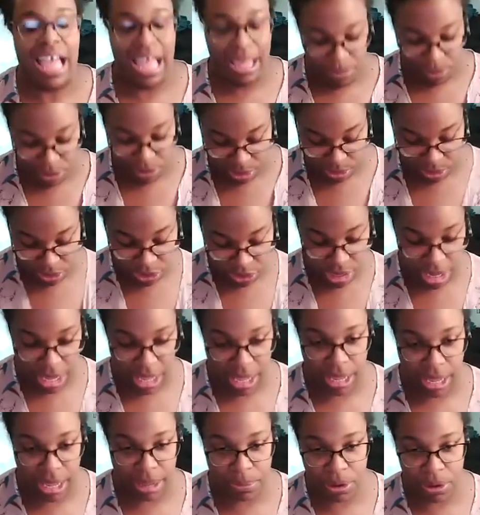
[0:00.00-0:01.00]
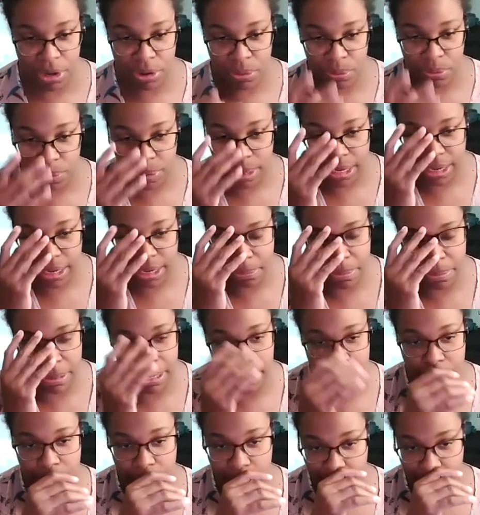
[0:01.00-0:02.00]
I'm gonna I am gonna read it, but
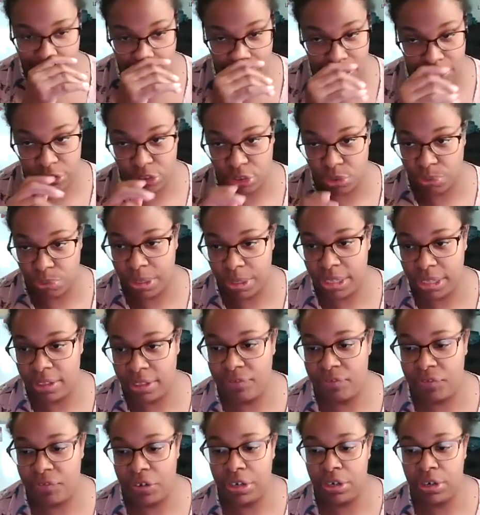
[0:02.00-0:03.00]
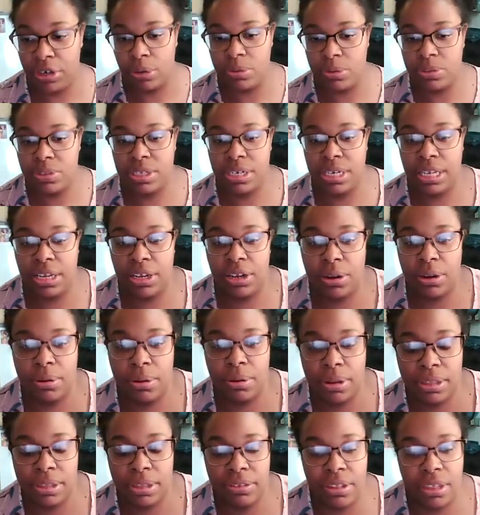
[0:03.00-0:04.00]
I'm gonna also read the footnotes in
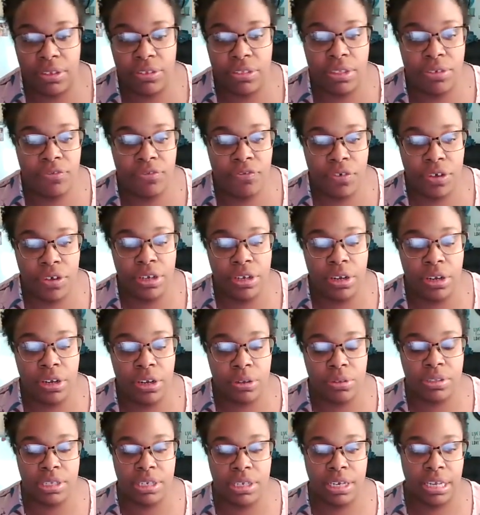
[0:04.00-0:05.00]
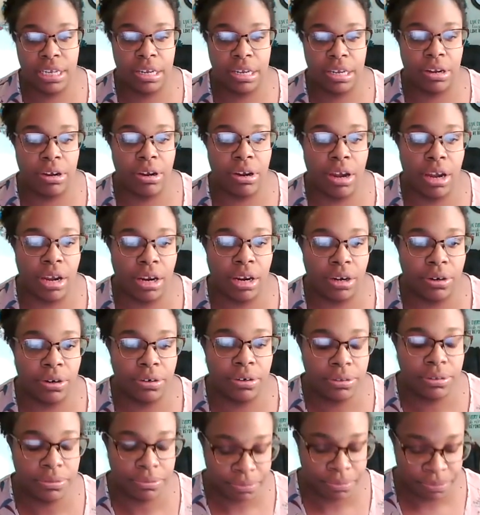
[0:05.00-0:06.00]
here. The the footnotes in here
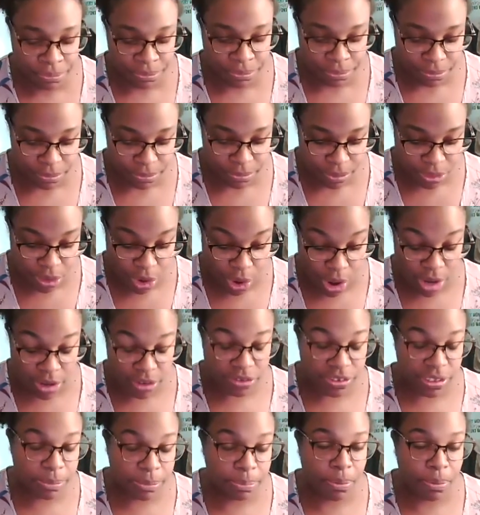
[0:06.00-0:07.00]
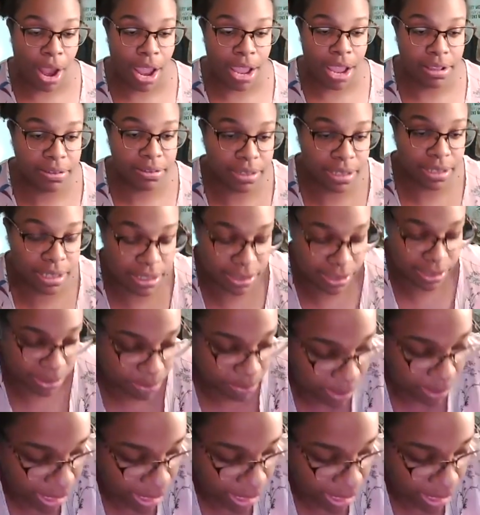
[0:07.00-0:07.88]
are they're honestly priceless